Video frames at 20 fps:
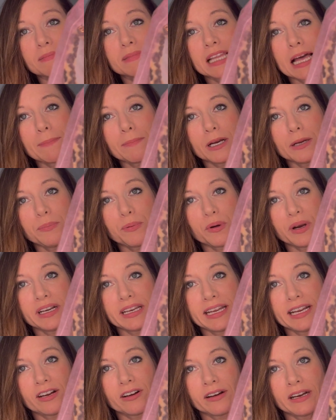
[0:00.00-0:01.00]
leopard print
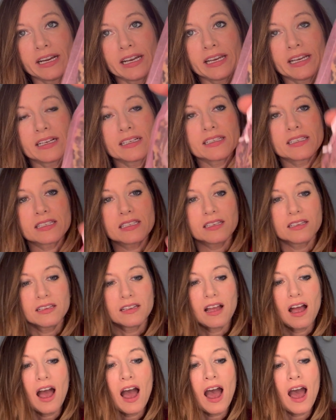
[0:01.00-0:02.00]
earrings.
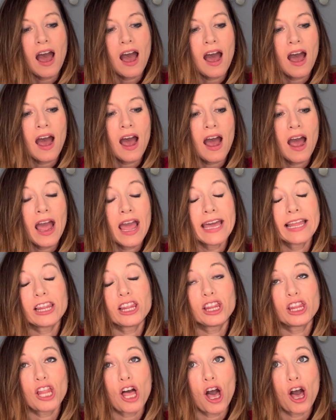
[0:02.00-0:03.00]
I
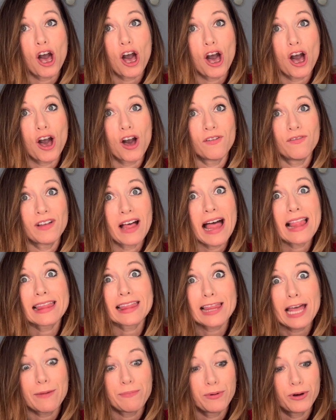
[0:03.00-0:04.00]
love
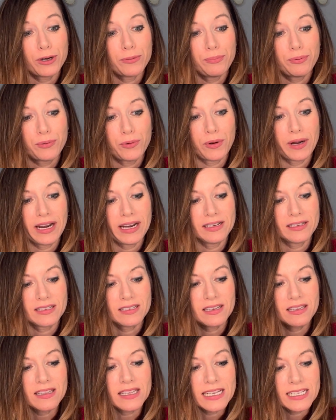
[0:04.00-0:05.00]
leopard
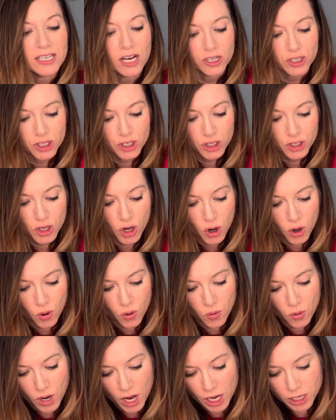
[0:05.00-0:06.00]
print. These are
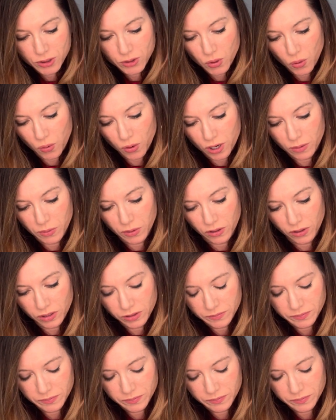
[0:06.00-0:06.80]
so adorable.